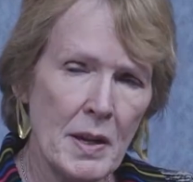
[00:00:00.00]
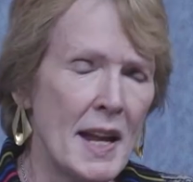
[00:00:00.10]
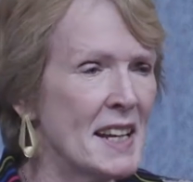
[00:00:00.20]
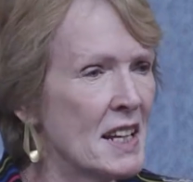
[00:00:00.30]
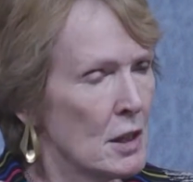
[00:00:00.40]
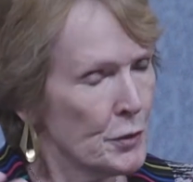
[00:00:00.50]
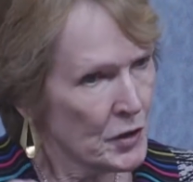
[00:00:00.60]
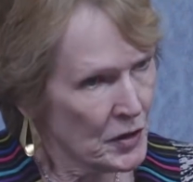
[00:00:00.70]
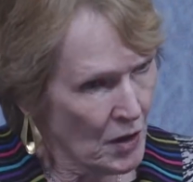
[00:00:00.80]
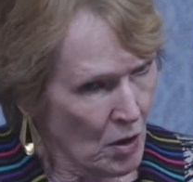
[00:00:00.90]
And if
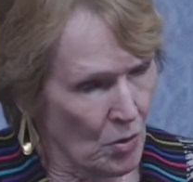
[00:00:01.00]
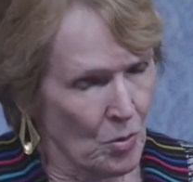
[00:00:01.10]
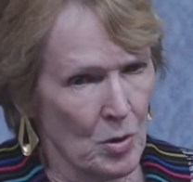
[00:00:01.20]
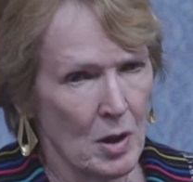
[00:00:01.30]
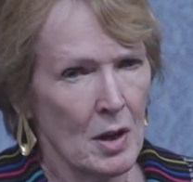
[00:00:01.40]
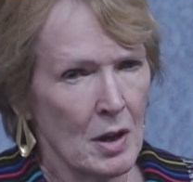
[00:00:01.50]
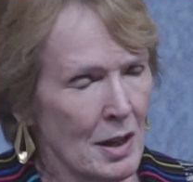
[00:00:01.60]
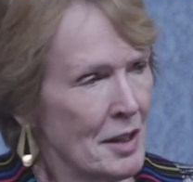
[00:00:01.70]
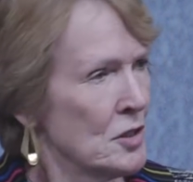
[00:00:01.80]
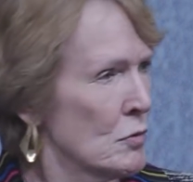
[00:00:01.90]
so,
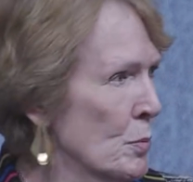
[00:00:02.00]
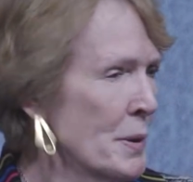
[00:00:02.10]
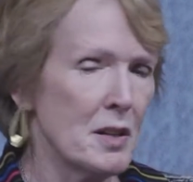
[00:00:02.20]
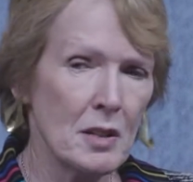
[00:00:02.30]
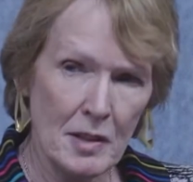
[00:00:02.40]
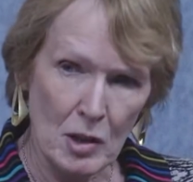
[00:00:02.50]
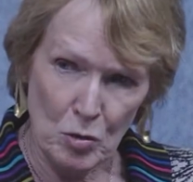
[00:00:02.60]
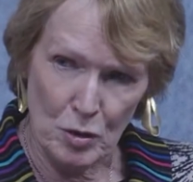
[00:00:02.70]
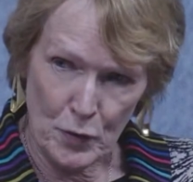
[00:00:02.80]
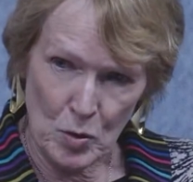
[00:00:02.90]
is it repeating the
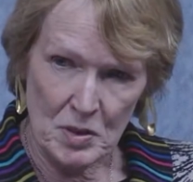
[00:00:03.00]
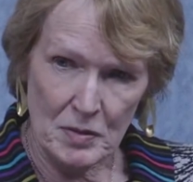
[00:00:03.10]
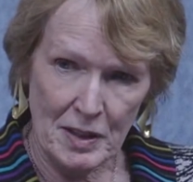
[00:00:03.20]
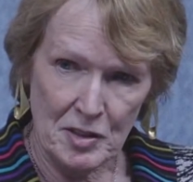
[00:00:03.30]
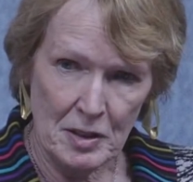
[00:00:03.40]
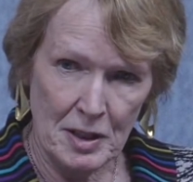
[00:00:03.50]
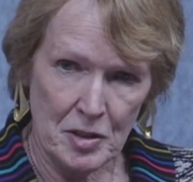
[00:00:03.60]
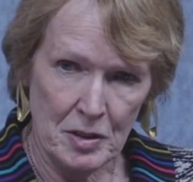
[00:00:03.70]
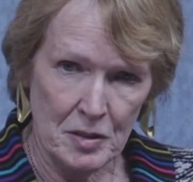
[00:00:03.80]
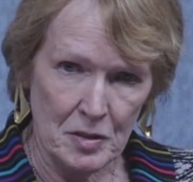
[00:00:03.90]
older forms of
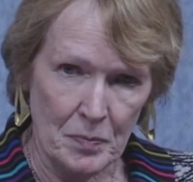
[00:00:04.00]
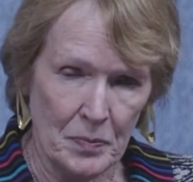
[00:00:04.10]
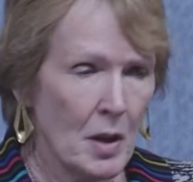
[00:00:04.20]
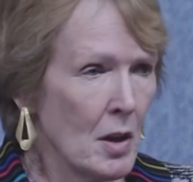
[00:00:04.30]
isolationism,